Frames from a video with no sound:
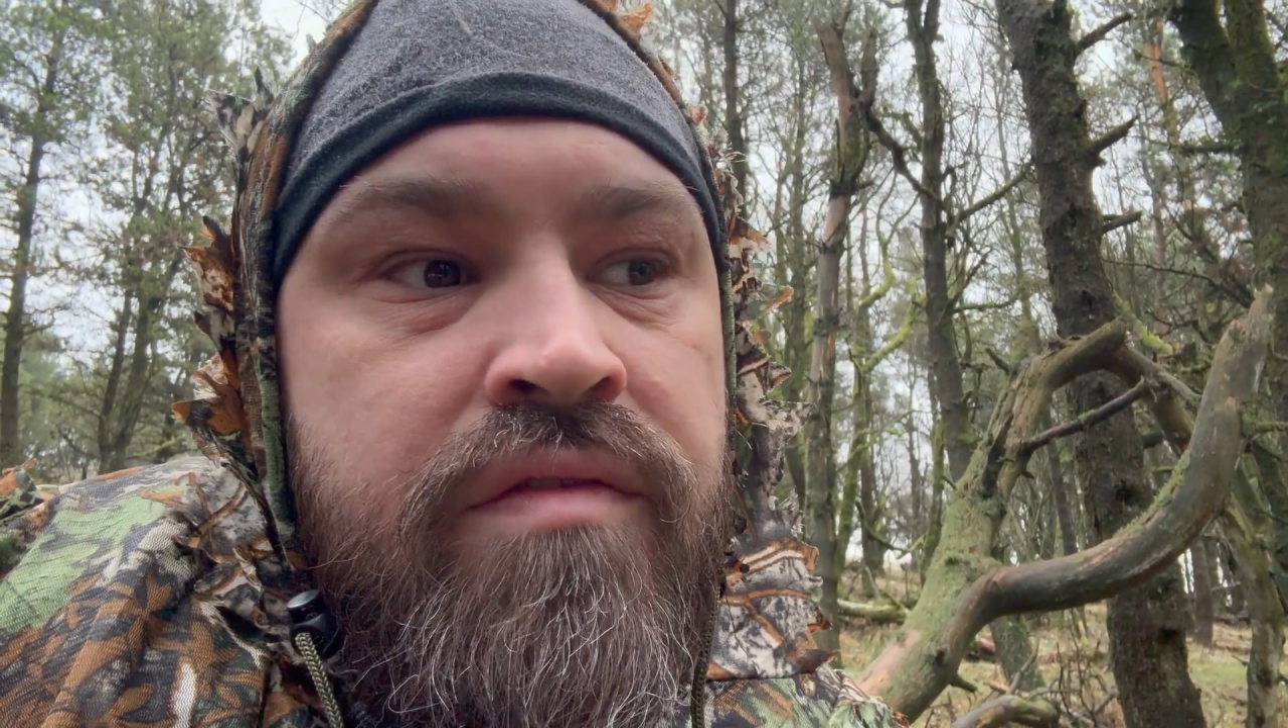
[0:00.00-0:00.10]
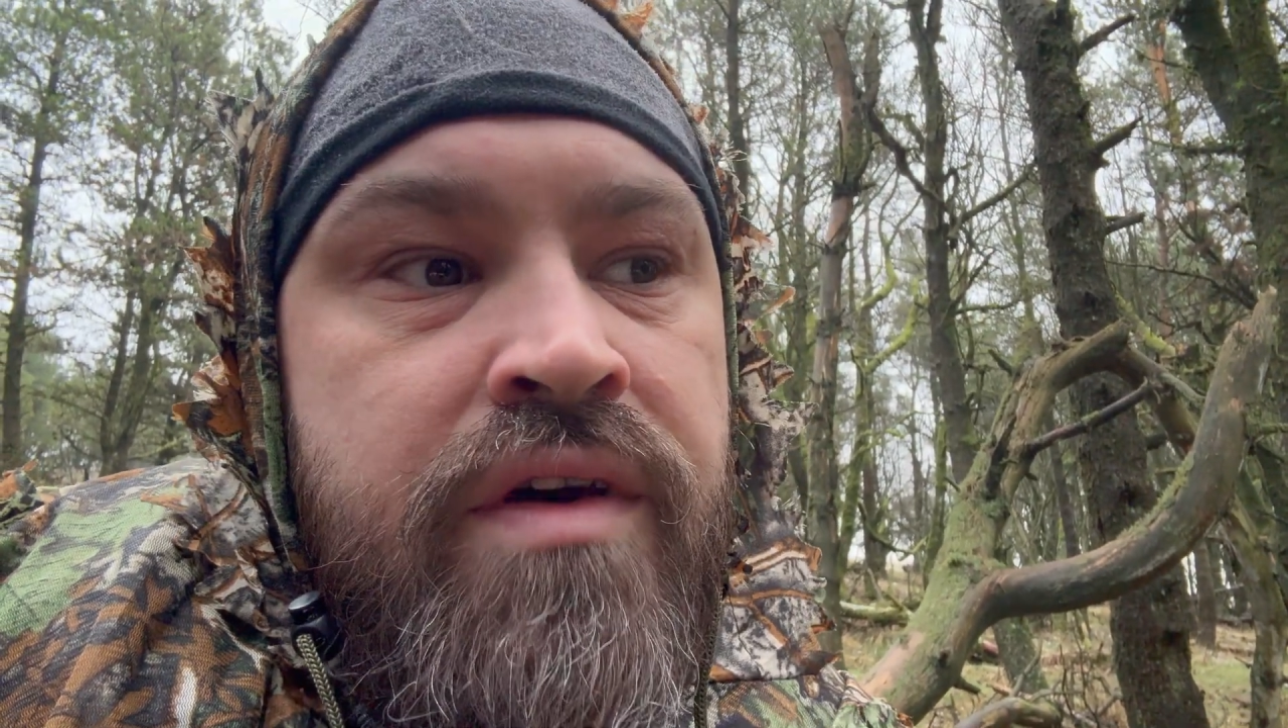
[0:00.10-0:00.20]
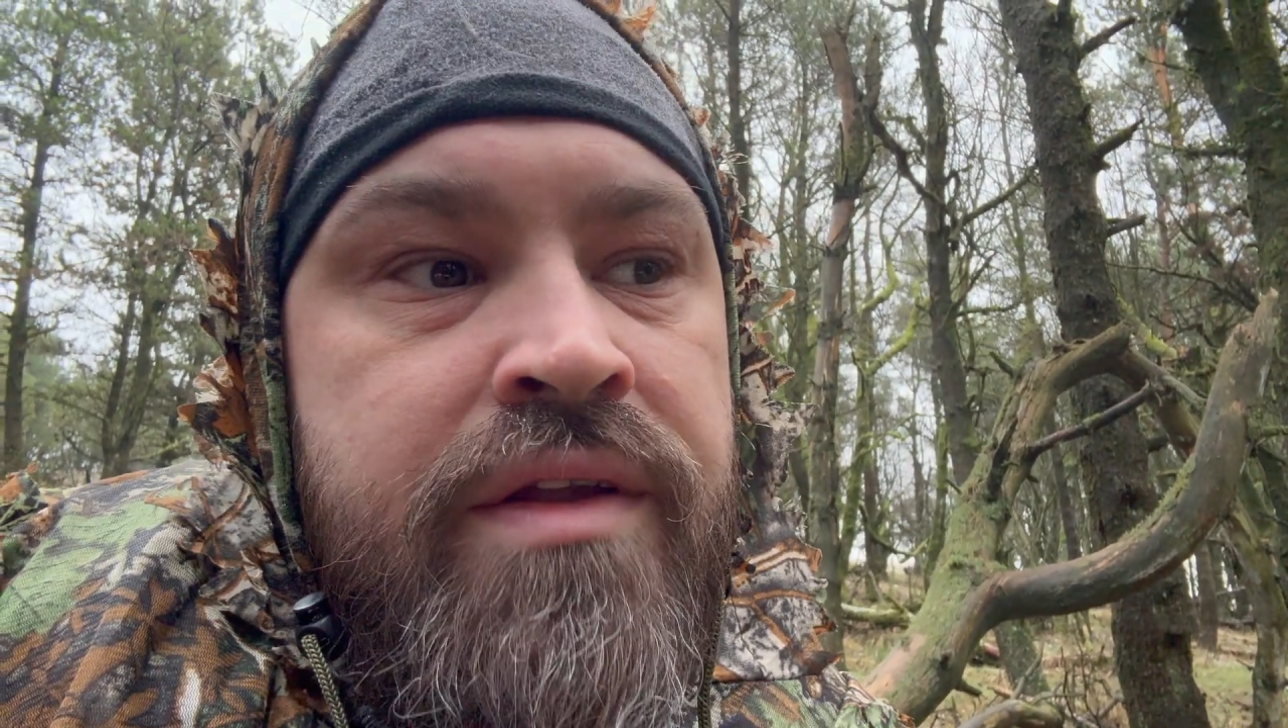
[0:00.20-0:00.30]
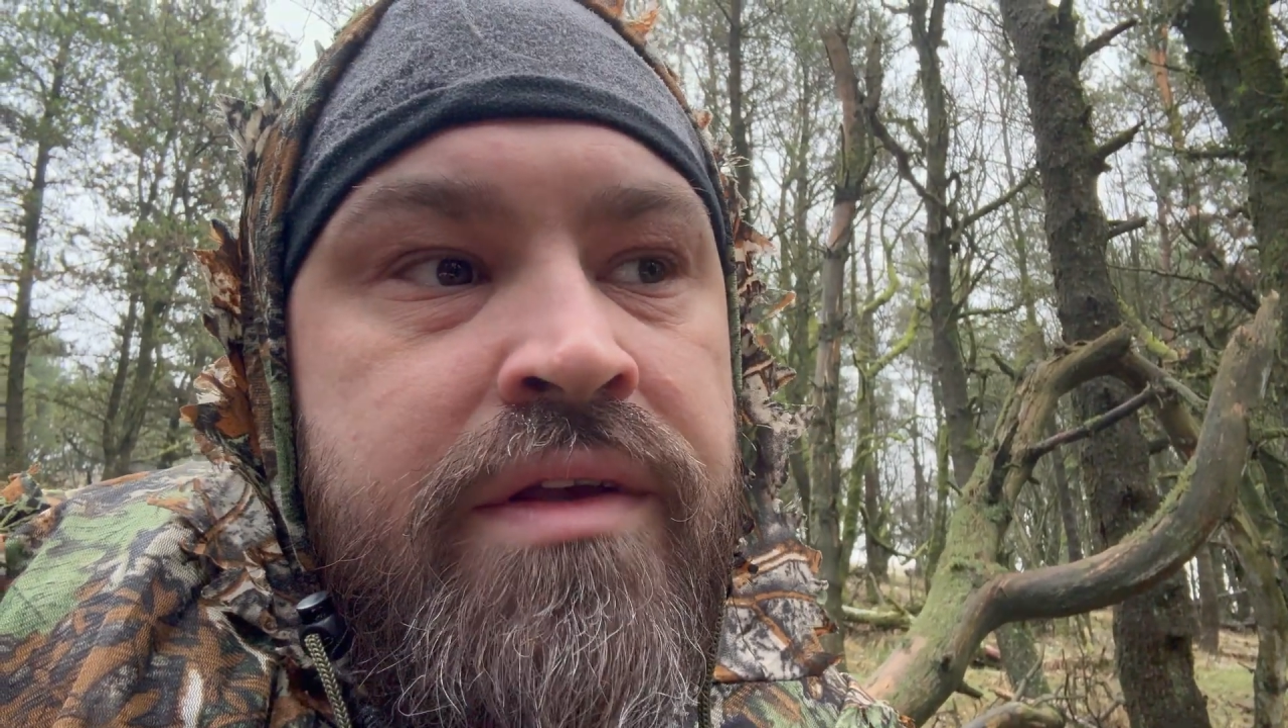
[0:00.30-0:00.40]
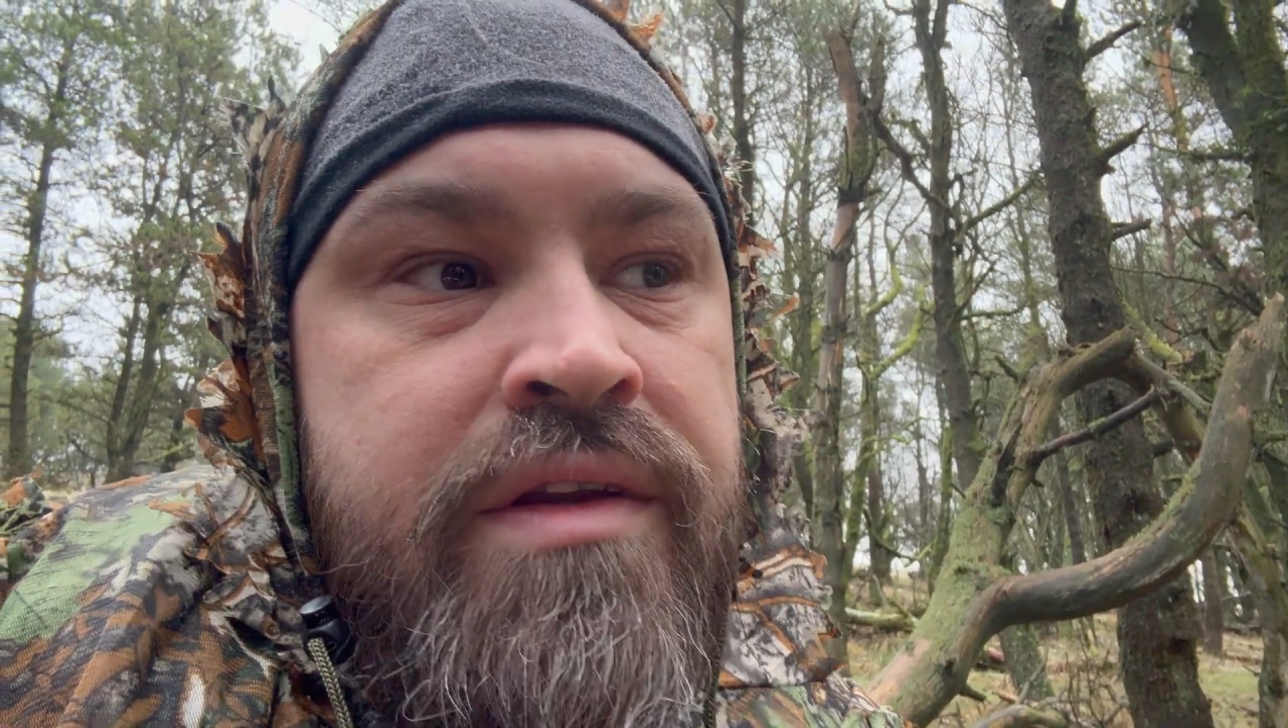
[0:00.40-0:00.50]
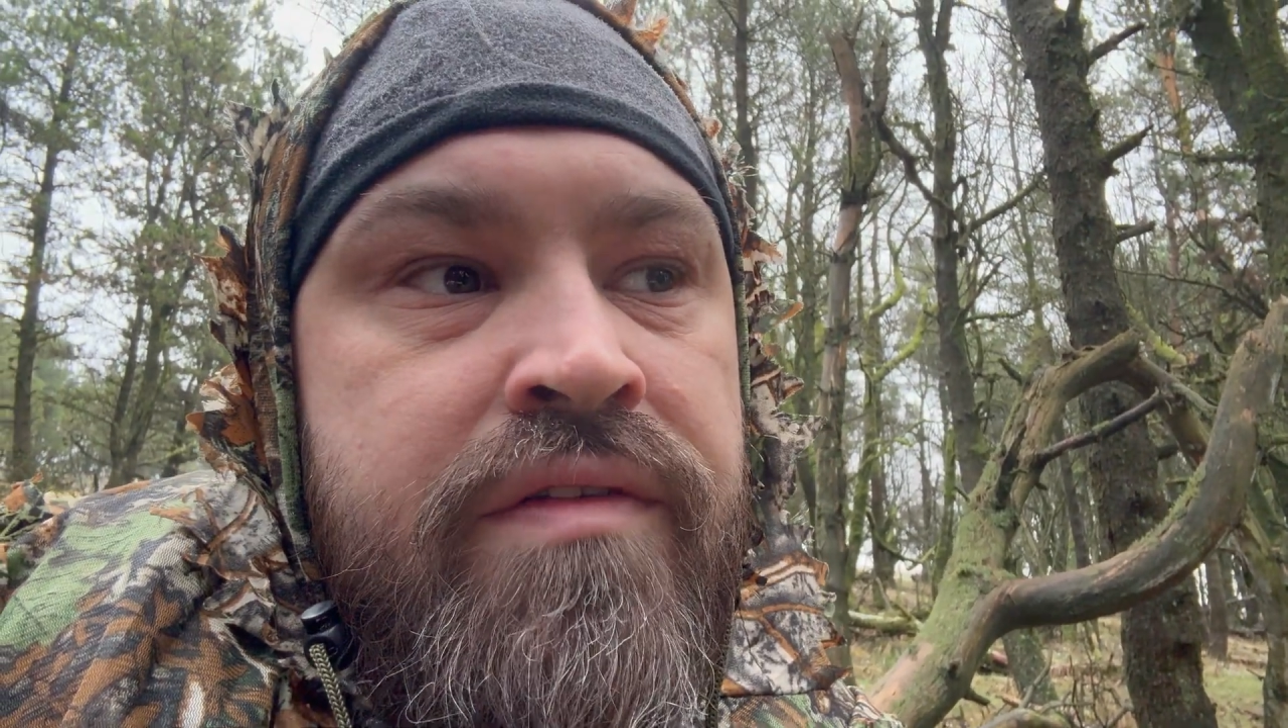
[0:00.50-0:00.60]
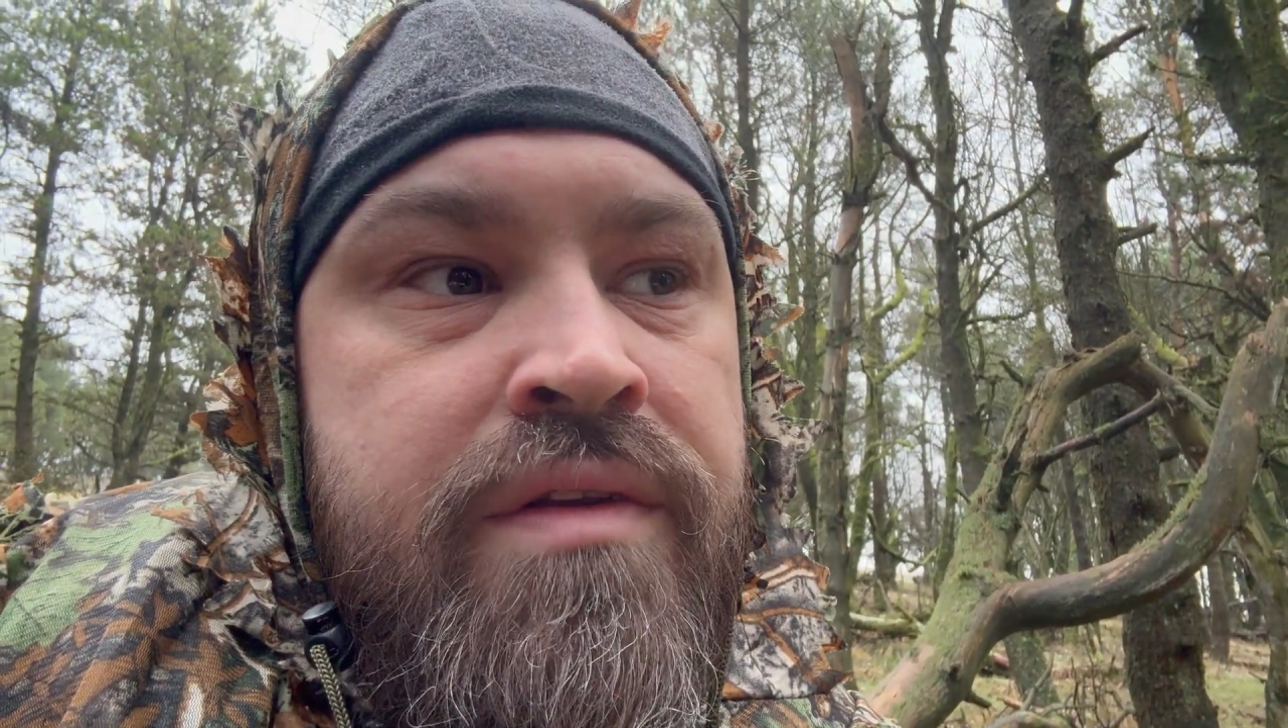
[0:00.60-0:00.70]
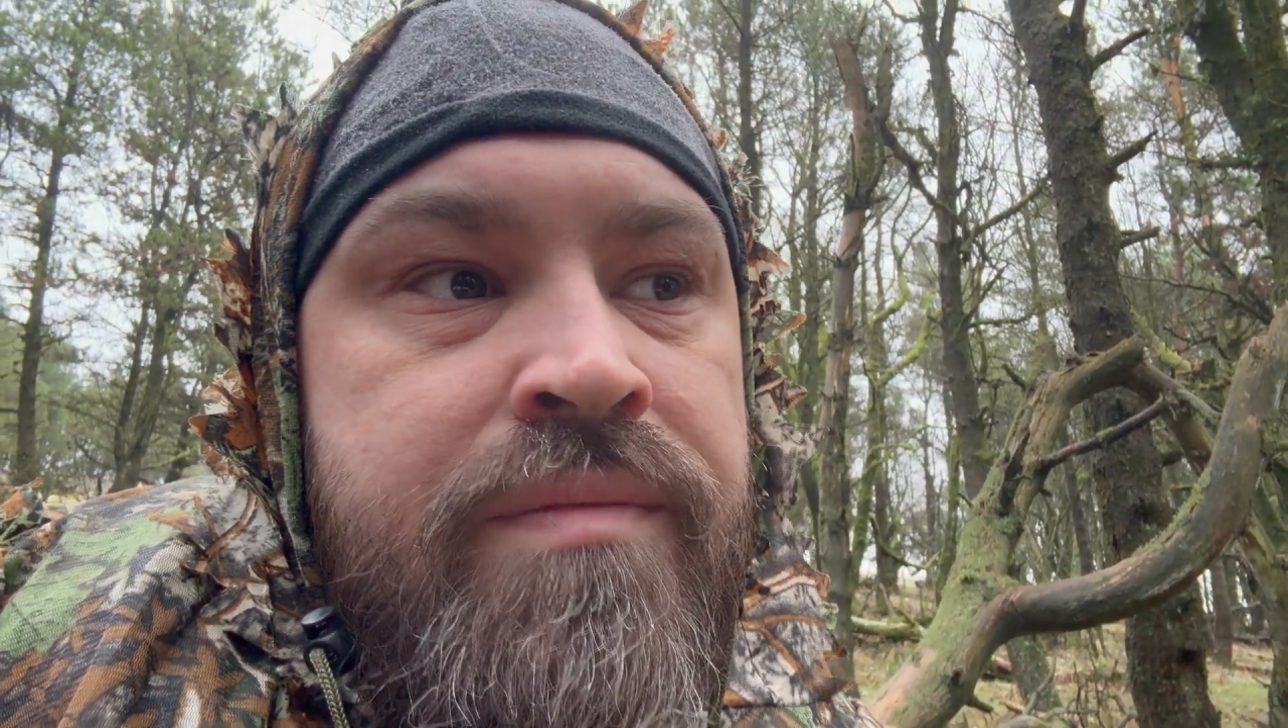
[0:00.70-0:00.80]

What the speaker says: find anything.